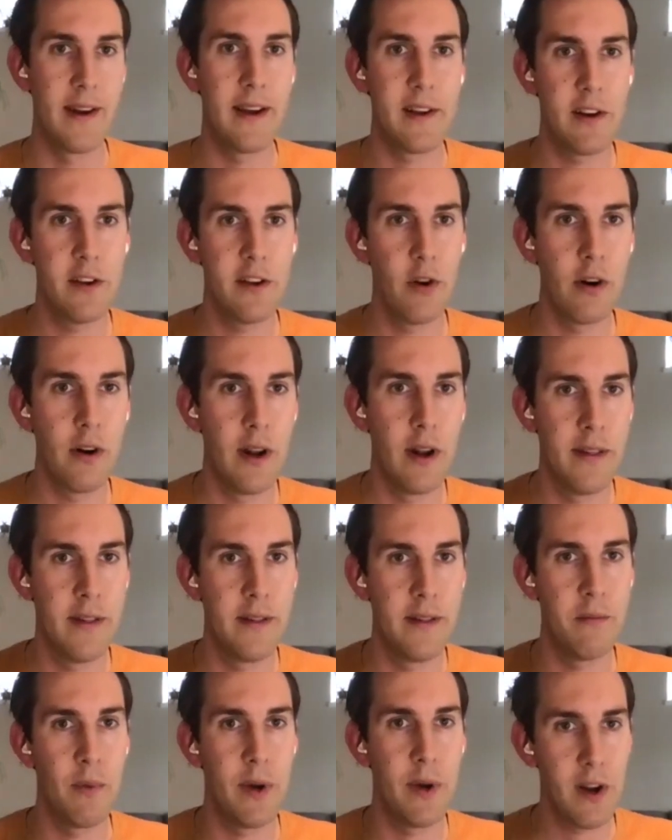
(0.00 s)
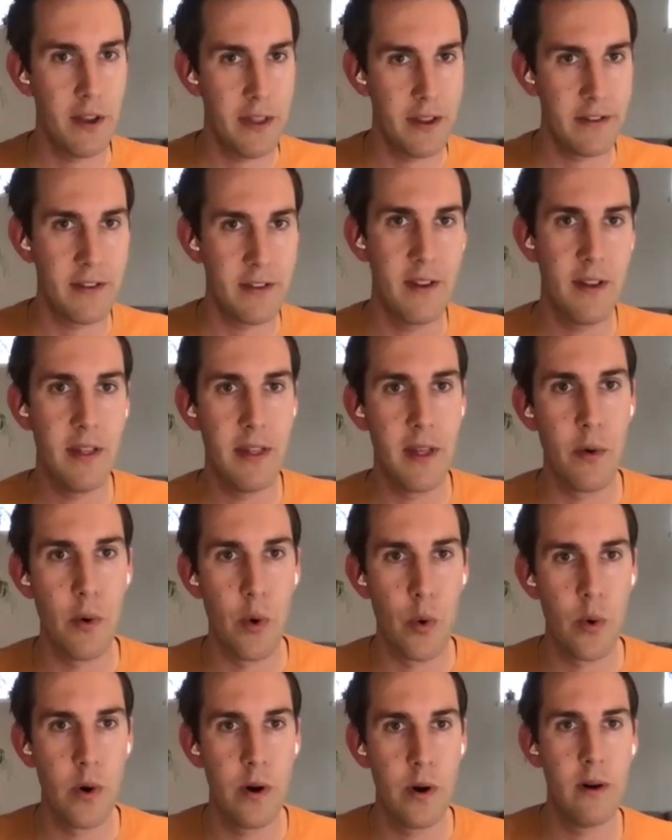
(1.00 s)
Like you're, and we call this the
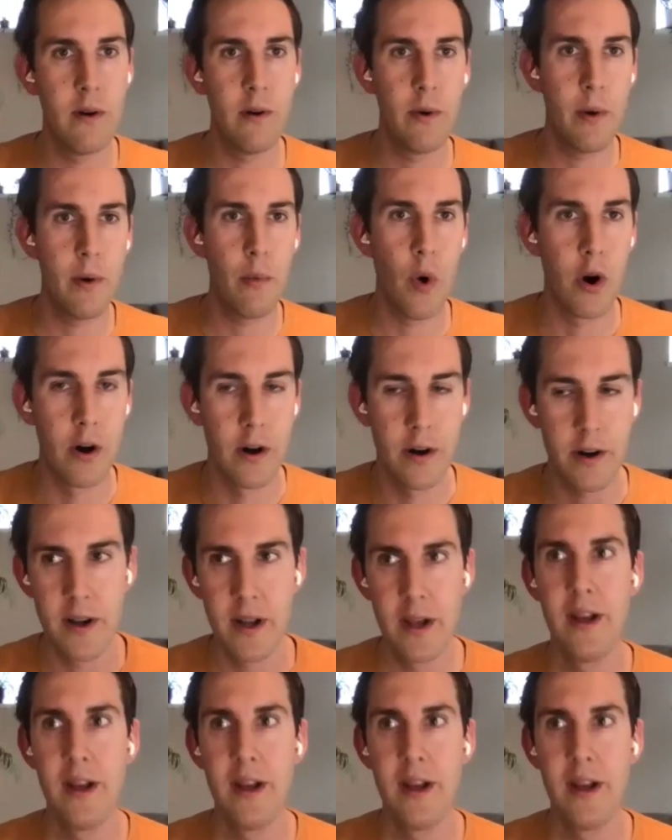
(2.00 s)
re reward.